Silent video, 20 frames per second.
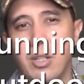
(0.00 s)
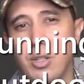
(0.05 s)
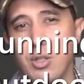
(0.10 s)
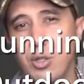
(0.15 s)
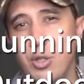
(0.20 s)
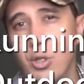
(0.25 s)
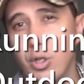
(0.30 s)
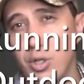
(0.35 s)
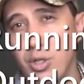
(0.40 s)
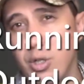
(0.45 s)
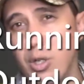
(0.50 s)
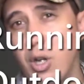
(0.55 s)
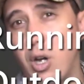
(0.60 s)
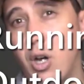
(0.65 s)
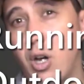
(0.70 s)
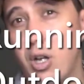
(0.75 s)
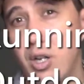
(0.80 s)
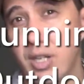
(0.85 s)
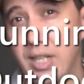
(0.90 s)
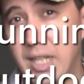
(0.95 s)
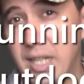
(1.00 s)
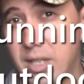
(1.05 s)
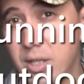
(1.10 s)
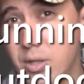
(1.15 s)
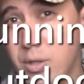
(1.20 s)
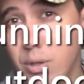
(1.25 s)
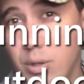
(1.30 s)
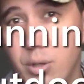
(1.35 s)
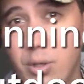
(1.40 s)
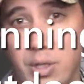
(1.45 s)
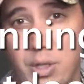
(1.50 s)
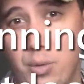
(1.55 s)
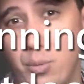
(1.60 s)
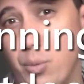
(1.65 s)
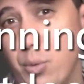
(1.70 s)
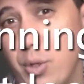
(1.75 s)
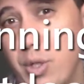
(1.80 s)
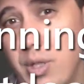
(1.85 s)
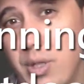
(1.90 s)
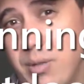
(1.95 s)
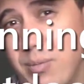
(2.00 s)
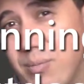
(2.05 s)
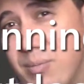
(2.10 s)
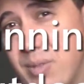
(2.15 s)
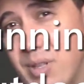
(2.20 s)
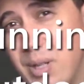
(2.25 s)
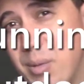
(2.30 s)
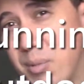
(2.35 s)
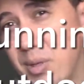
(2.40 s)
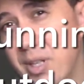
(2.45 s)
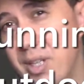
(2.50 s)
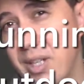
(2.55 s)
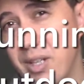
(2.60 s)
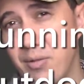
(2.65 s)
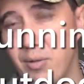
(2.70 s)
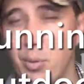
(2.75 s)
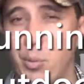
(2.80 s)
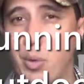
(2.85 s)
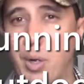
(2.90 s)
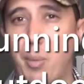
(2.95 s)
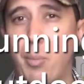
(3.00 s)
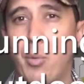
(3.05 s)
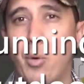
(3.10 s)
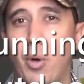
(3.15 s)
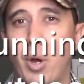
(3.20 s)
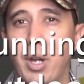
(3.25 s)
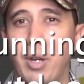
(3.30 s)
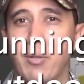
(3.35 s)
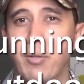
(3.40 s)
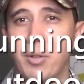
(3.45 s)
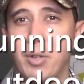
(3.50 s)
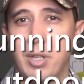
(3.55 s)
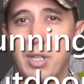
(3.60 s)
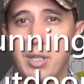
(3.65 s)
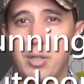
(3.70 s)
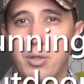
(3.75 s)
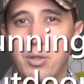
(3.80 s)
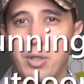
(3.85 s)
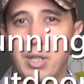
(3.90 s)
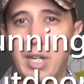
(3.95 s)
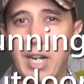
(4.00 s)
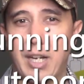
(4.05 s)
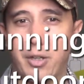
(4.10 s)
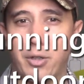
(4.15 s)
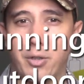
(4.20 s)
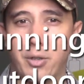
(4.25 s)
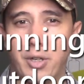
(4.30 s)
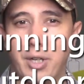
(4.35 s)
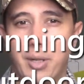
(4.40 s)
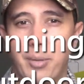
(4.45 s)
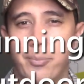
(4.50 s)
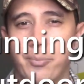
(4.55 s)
Good on indoor and wood. I'm going to give it 1 point for an indoor category.